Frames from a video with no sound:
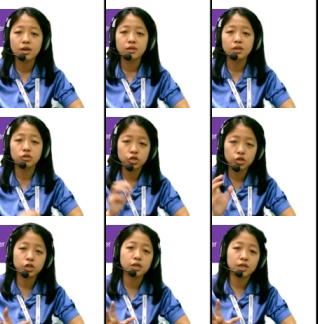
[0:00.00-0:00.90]
third
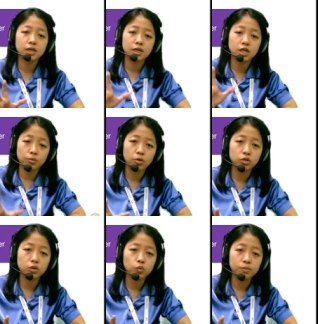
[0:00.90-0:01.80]

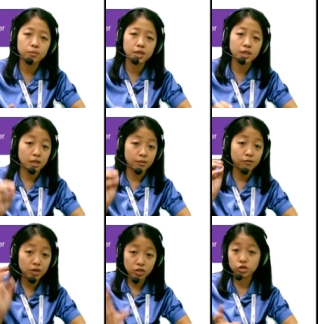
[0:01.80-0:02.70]
component will be the
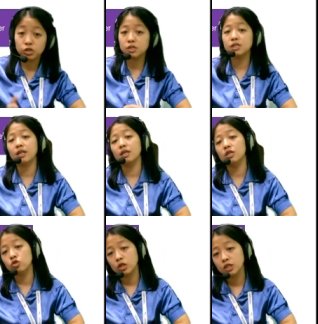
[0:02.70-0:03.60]
features that the
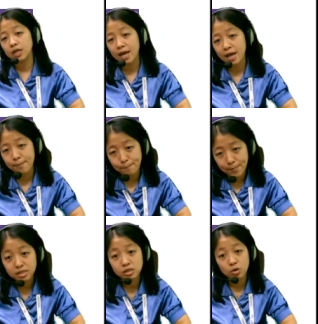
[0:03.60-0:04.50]
instructor
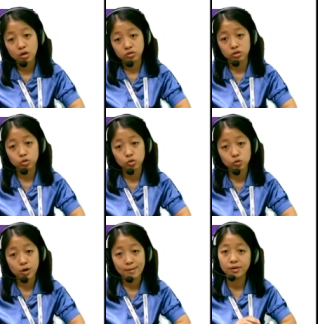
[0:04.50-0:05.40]
must know how to use,
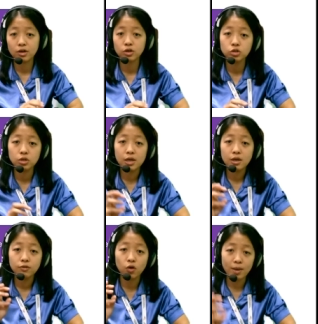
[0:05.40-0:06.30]
right? Because
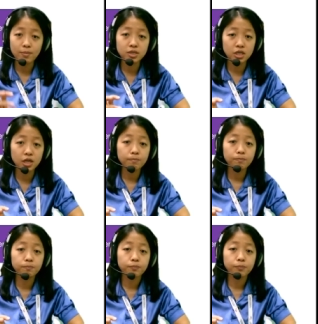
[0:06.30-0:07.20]
for MS Team,
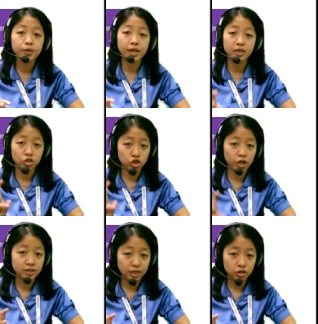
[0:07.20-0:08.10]
in the chat
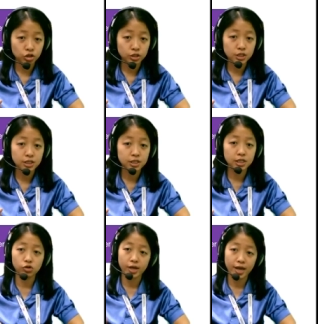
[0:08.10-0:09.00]
sections, you
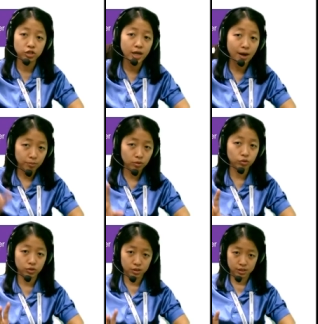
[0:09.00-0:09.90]
can actually upload
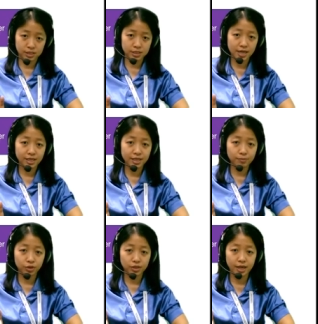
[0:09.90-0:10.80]
the slide template there.